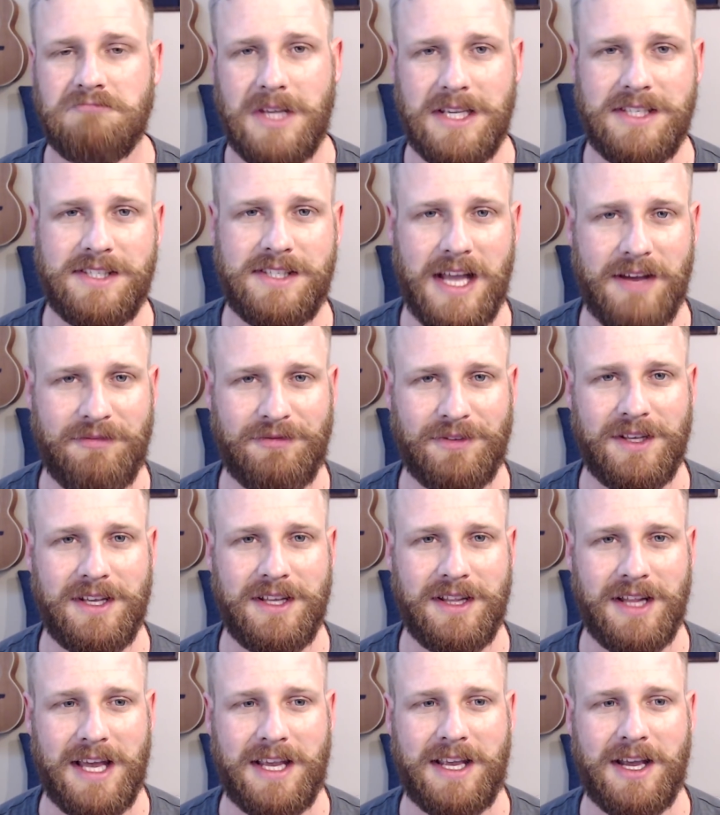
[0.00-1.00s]
He's
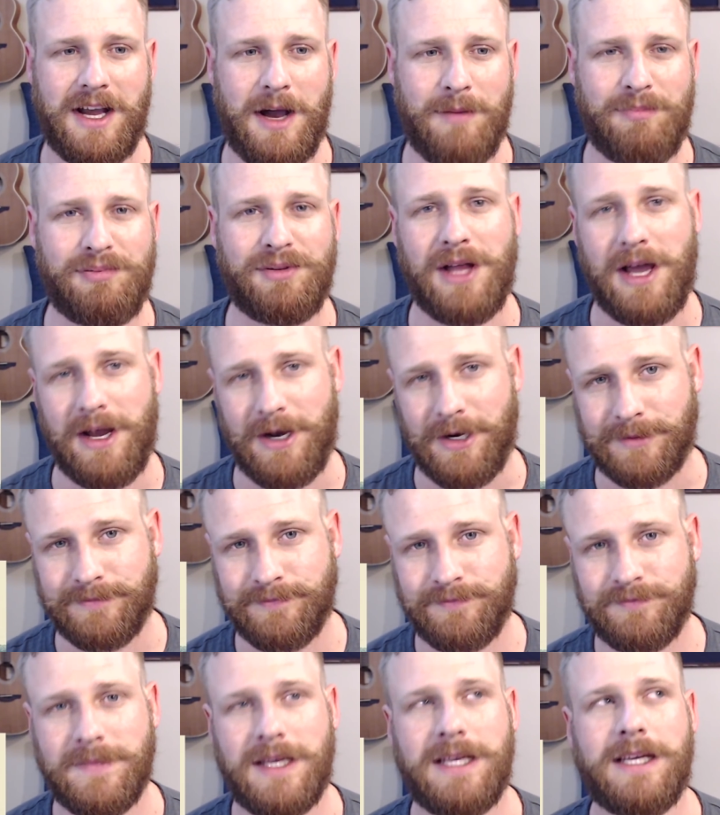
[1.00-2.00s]
definitely like a player.
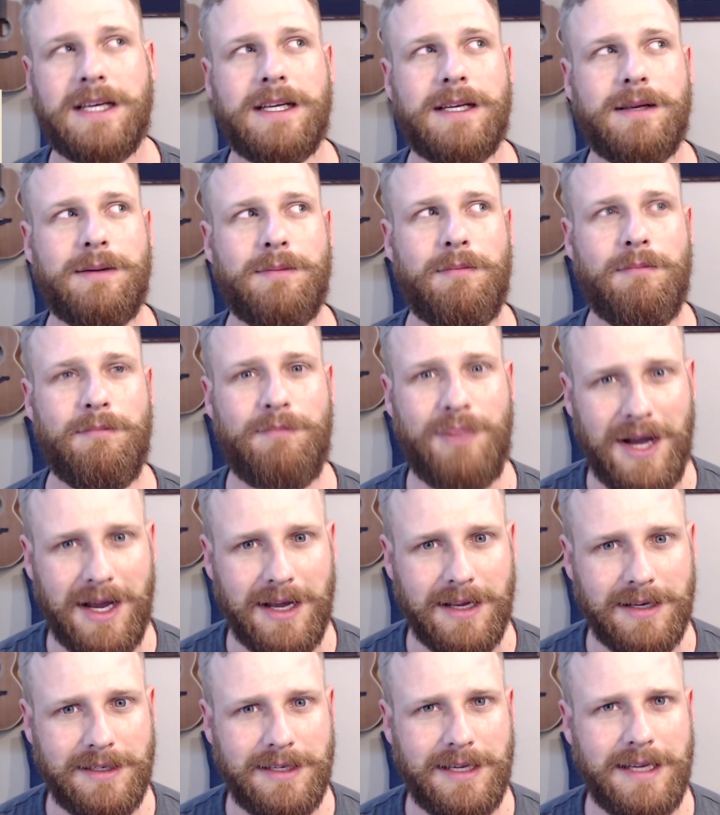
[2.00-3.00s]

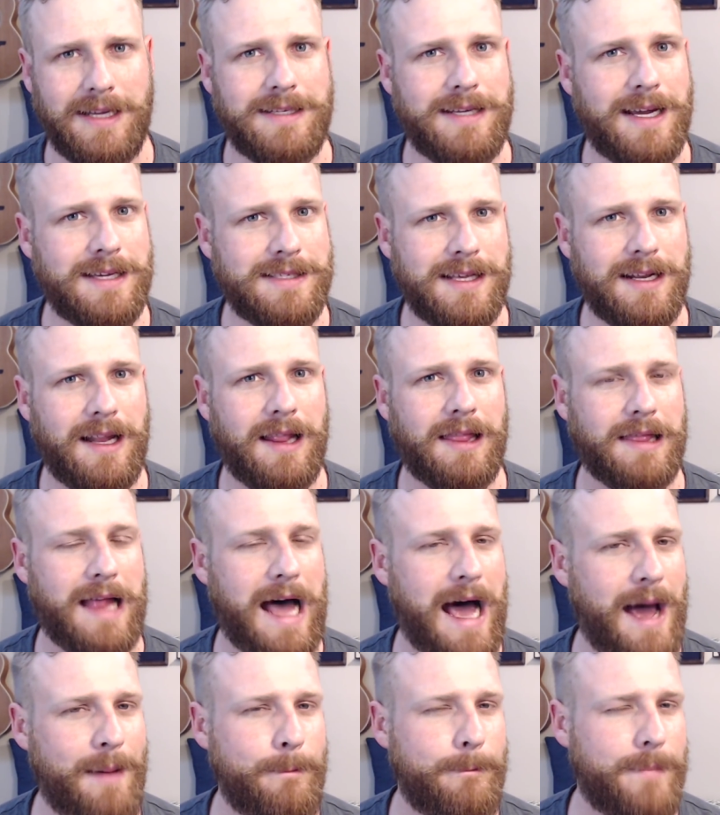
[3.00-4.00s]
But he does it a
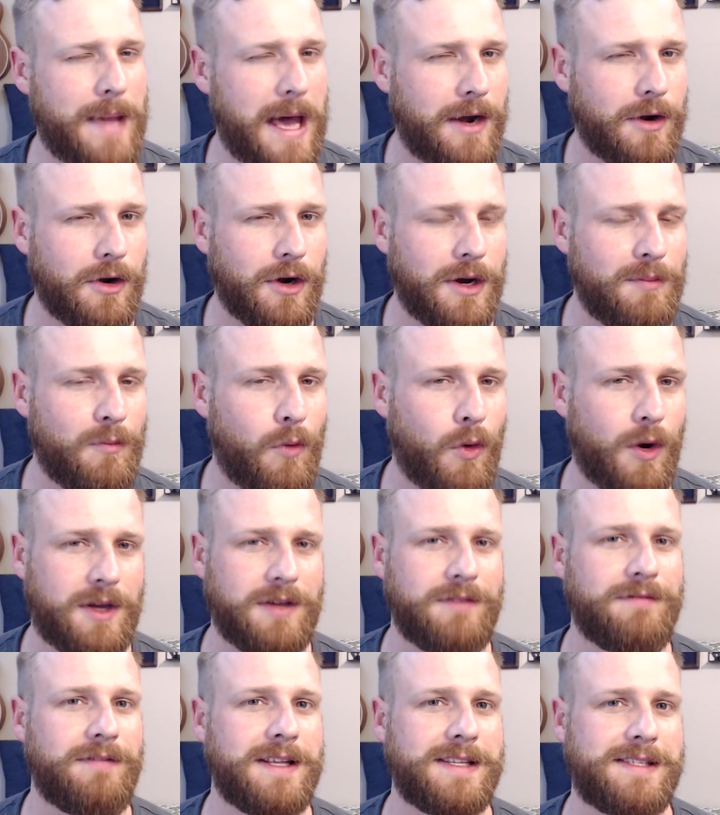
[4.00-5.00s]
lot better and more
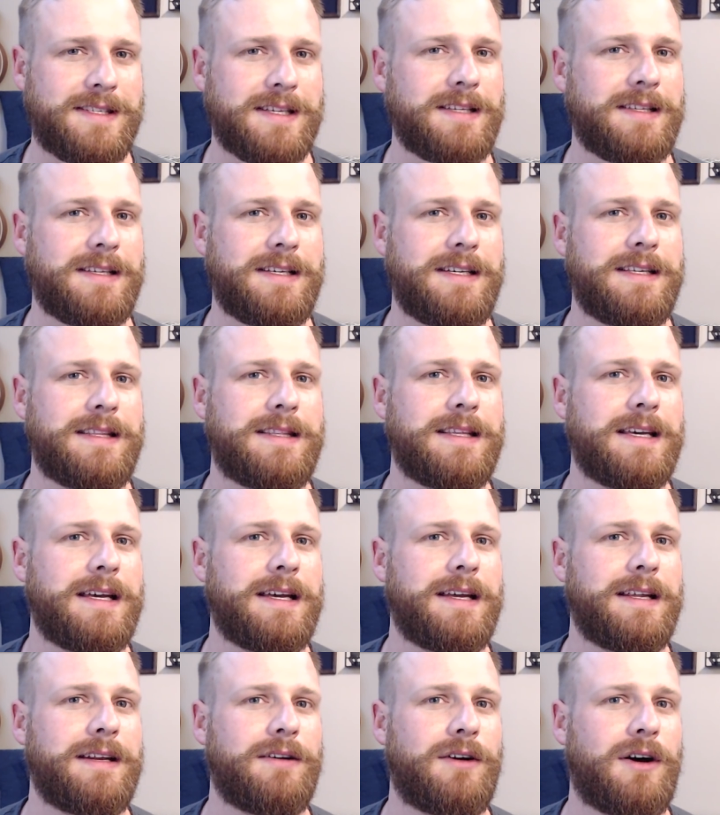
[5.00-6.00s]
convincingly
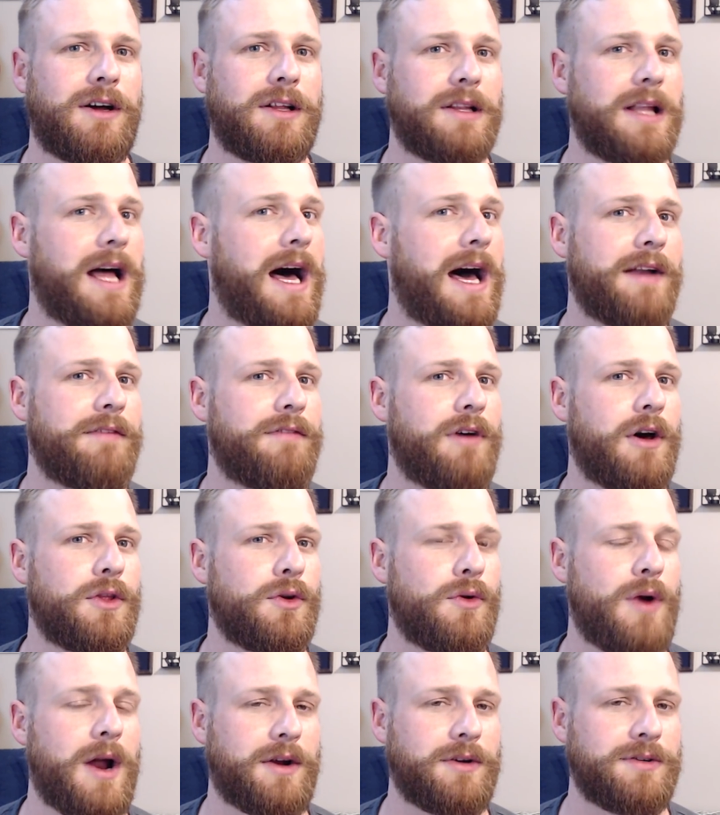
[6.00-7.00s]
than a lot of
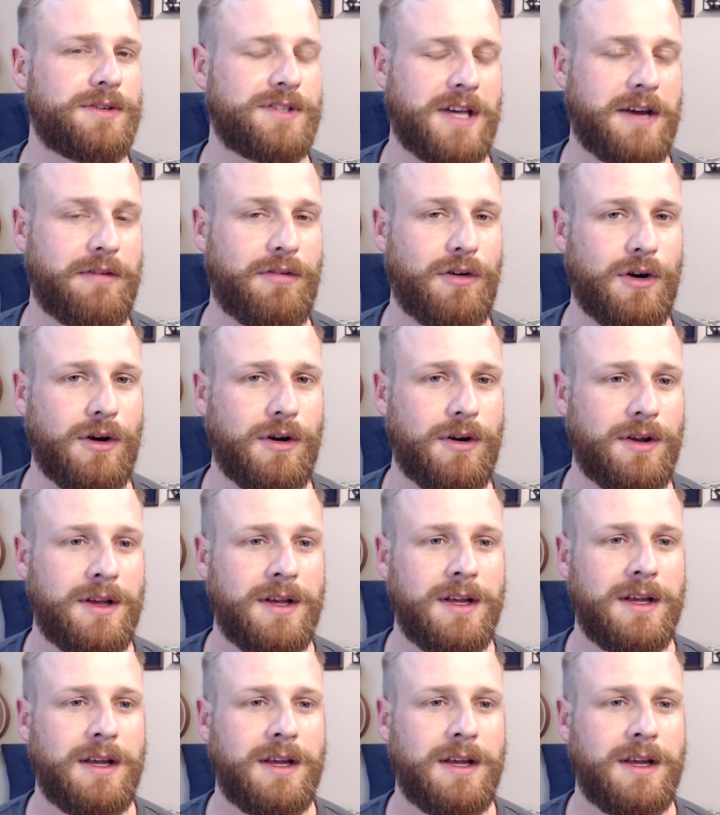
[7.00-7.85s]
other records I've heard.